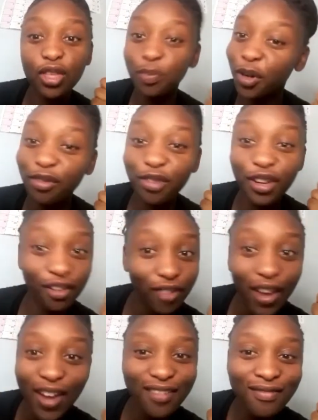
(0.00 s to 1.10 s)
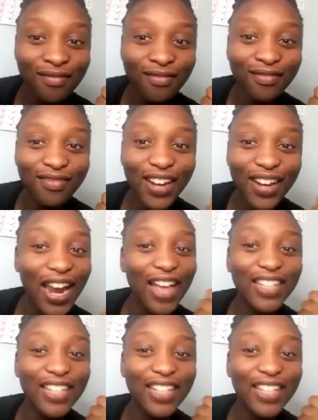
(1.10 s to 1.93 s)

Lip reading: spirit of giving, let us